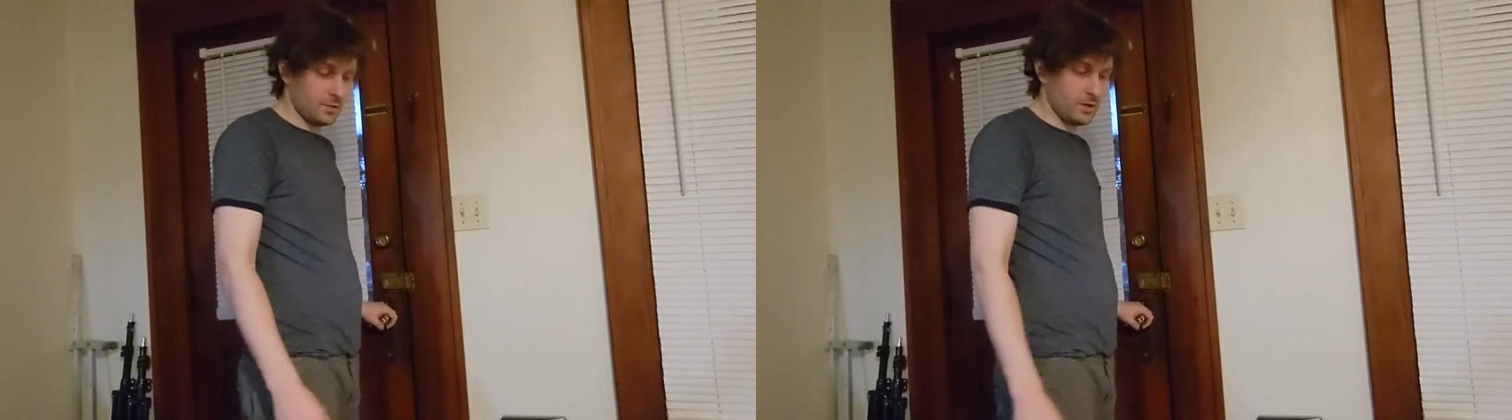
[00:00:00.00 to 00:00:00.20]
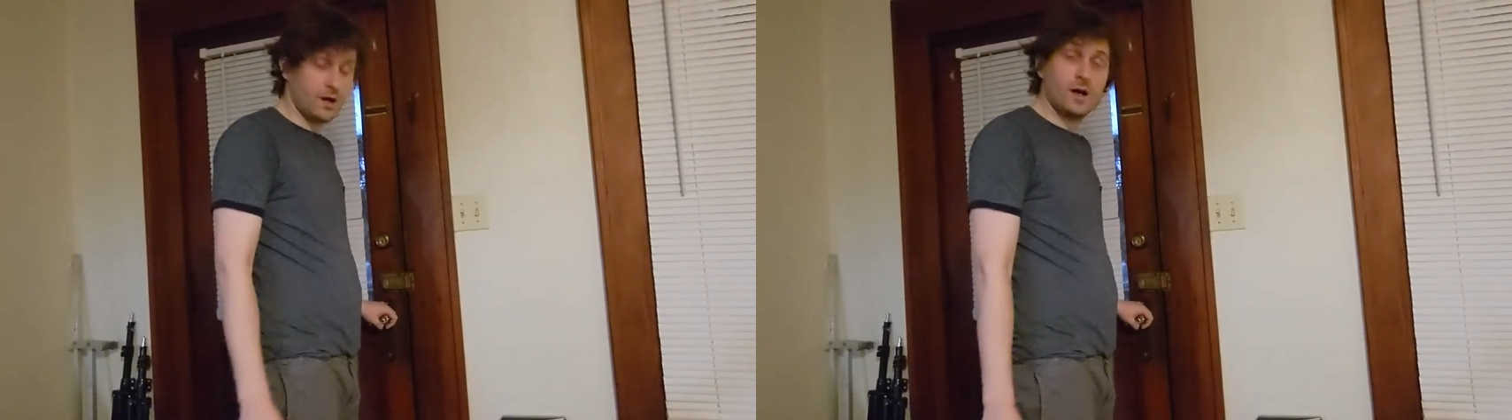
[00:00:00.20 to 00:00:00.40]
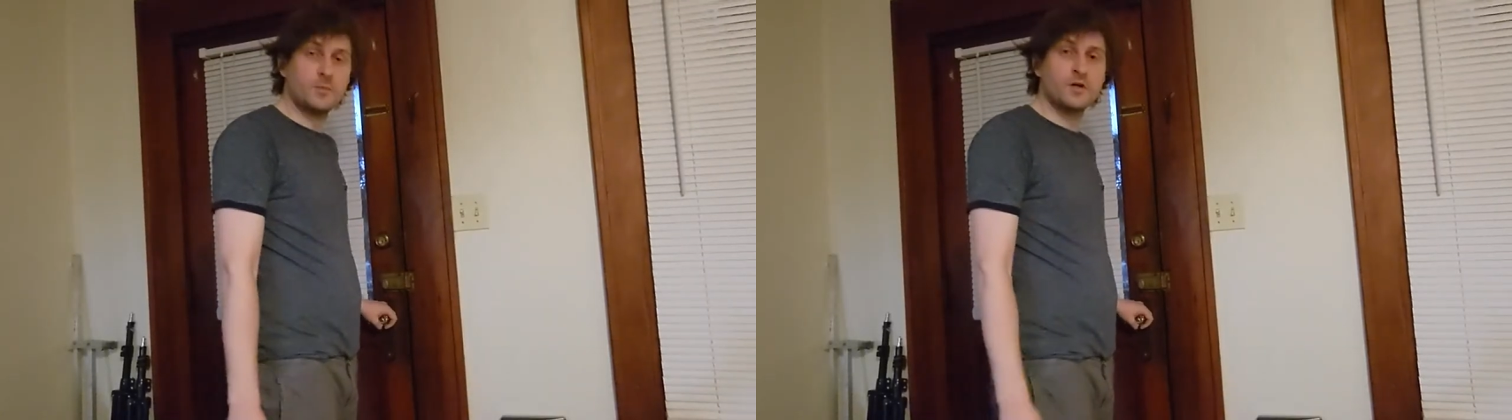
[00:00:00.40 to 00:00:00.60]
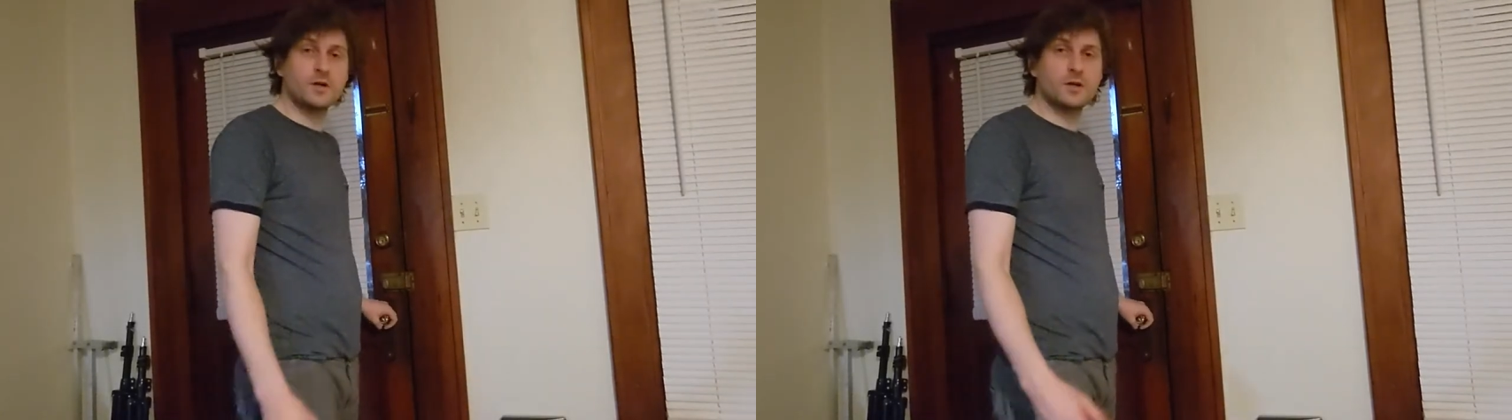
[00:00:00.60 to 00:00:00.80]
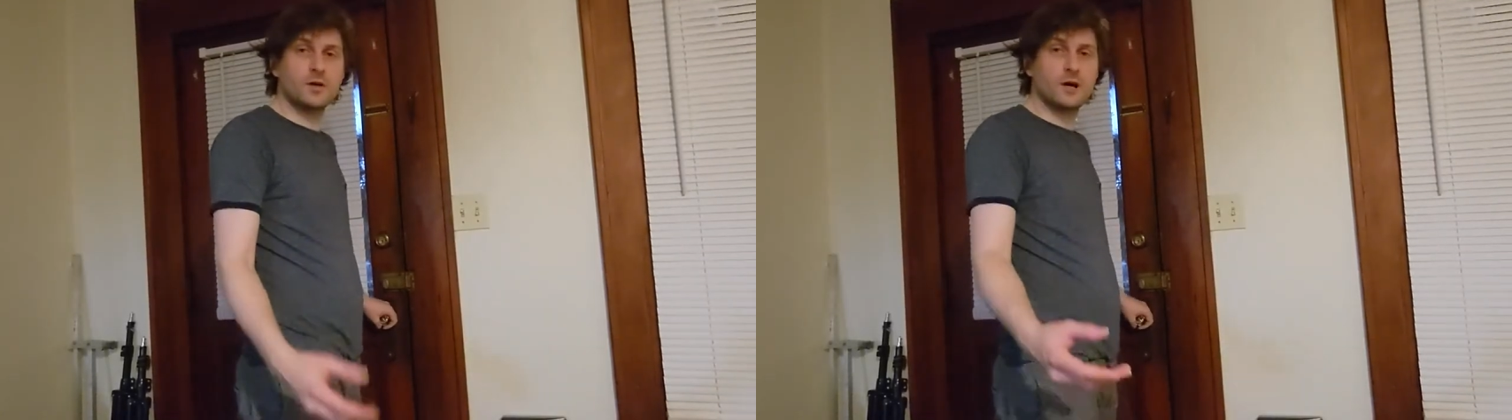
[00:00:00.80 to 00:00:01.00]
Well, I'm
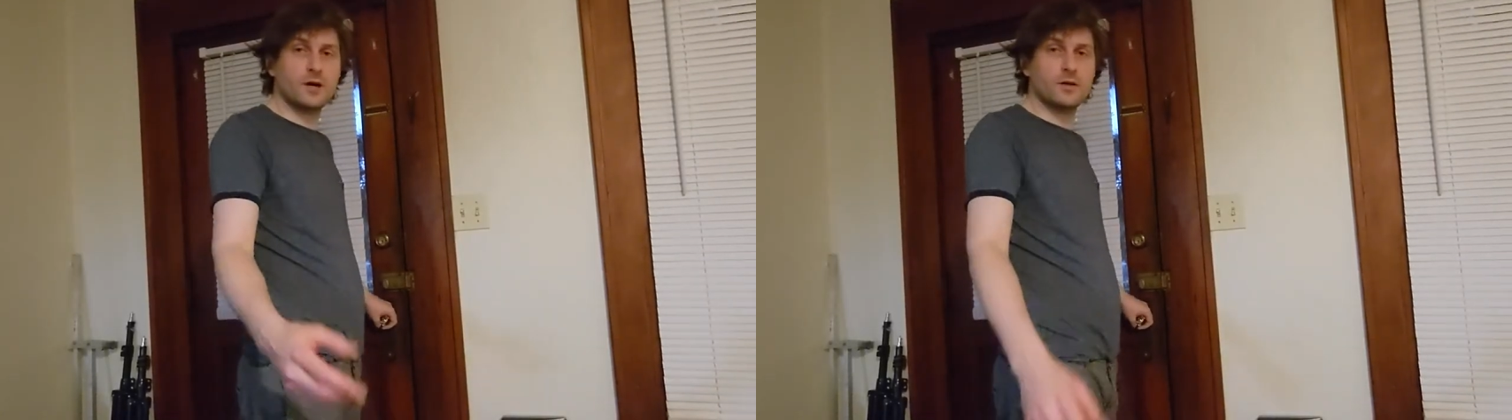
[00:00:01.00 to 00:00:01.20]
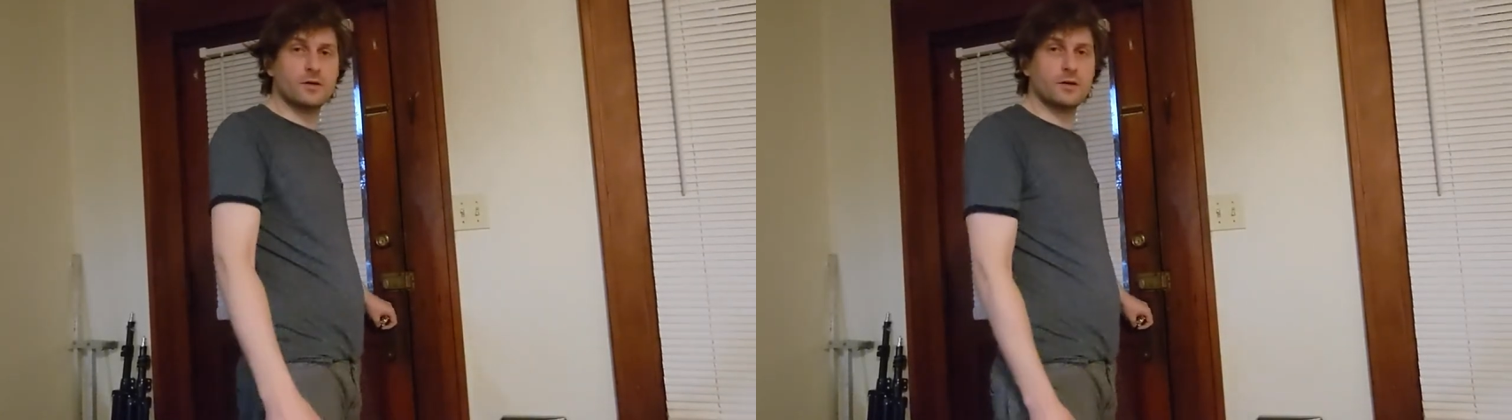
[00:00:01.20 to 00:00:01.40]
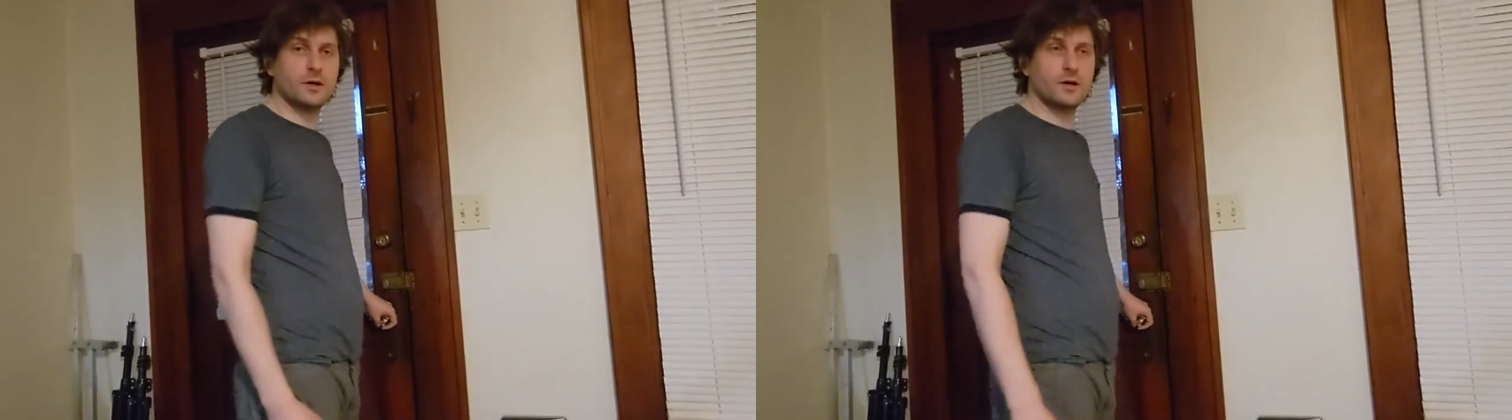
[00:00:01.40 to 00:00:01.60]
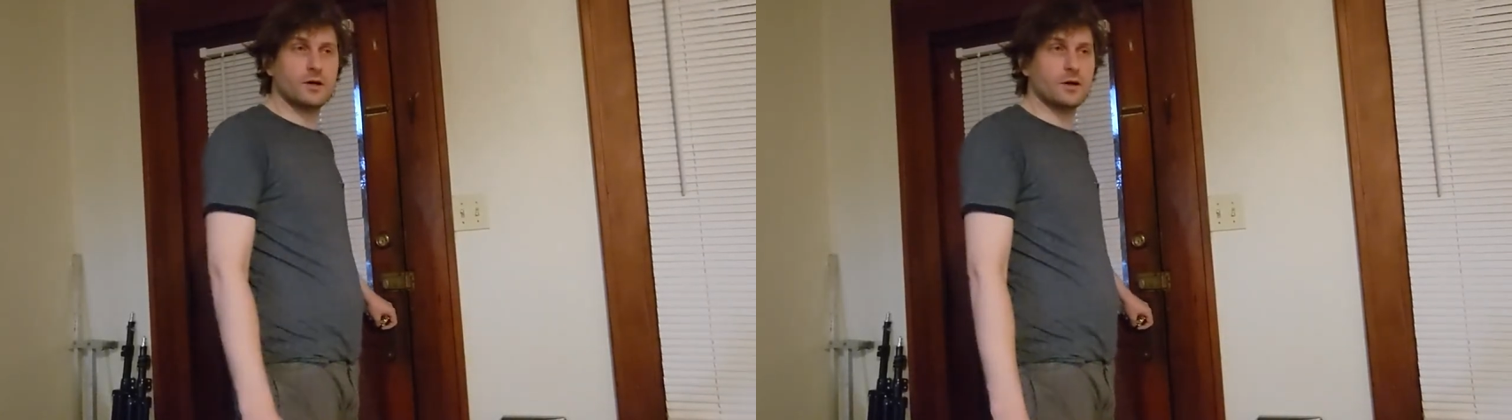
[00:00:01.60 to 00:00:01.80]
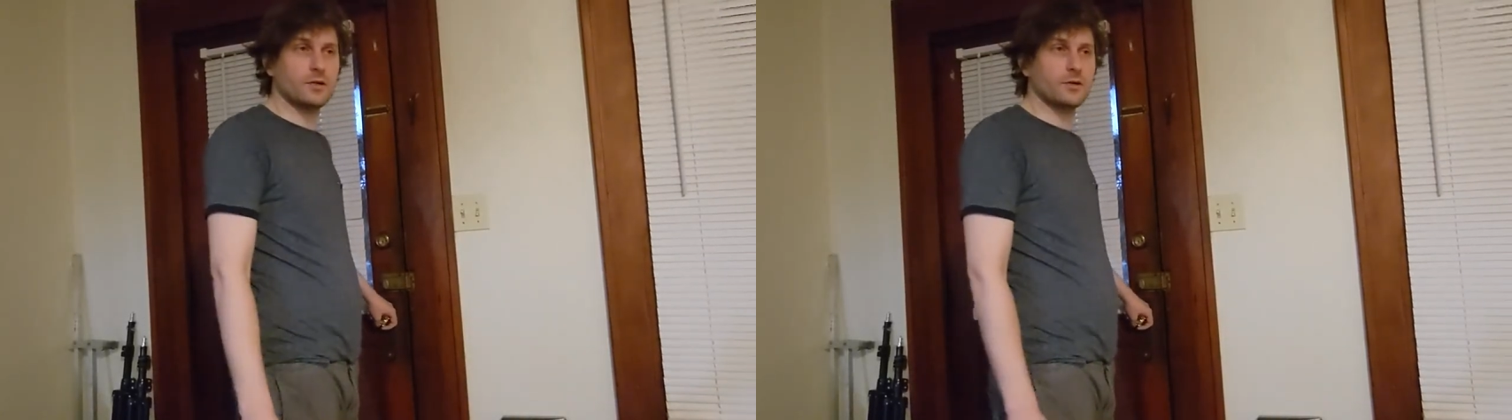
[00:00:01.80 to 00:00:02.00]
gonna go out
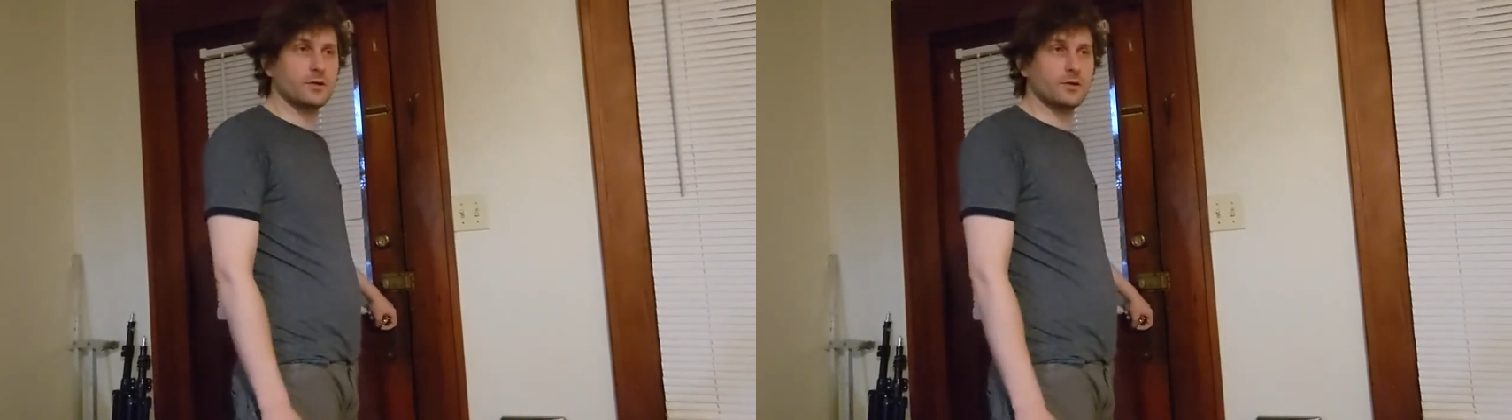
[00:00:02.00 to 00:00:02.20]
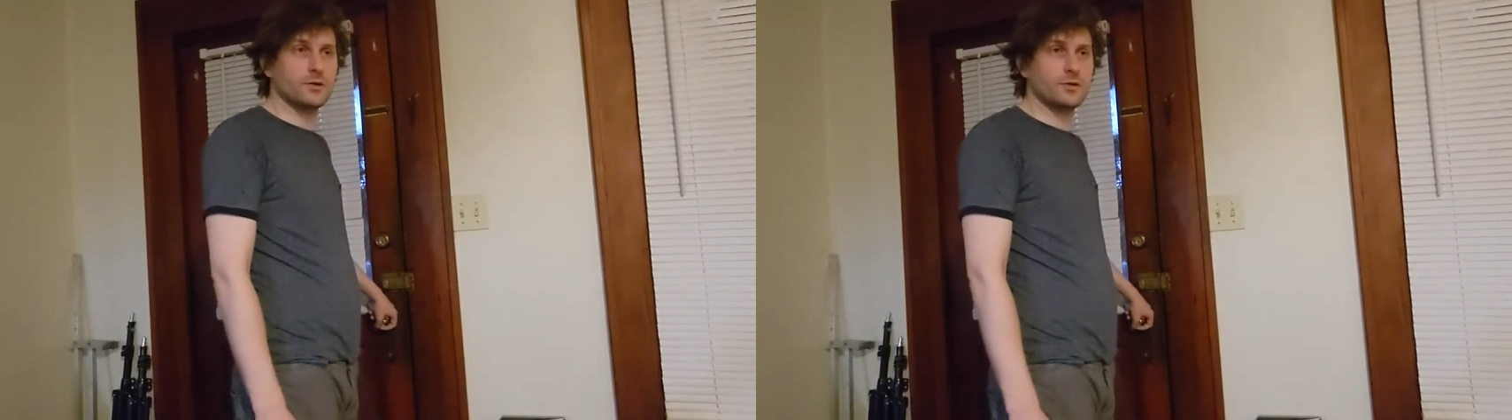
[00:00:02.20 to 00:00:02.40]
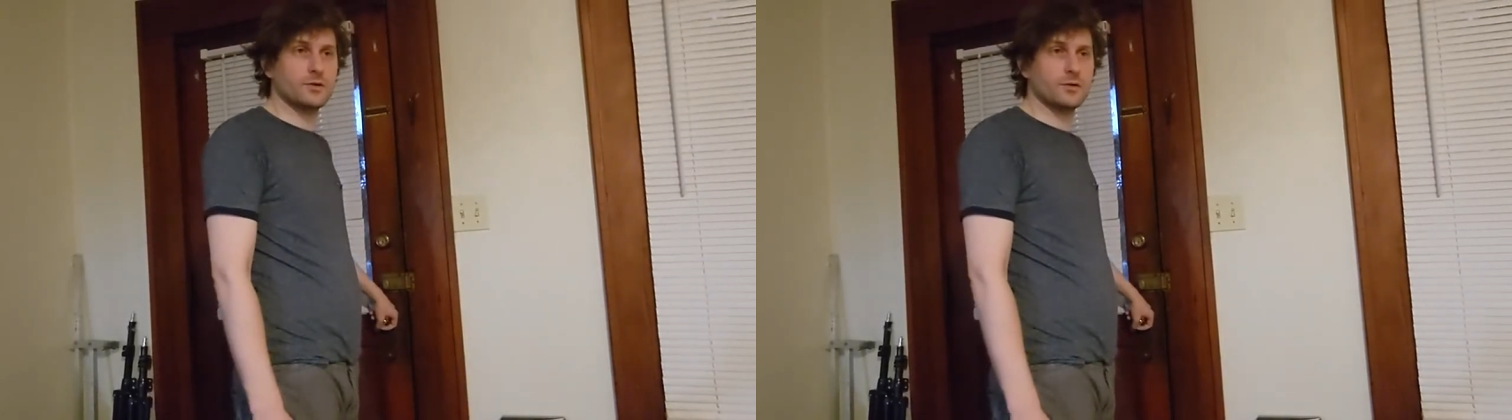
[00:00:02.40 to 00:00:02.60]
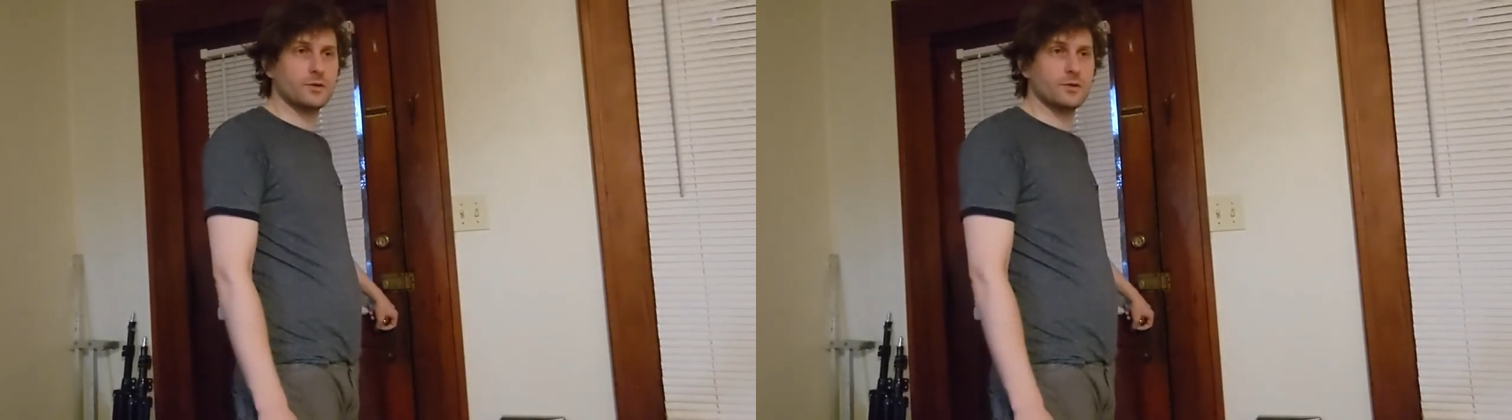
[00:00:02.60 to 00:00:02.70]
on a little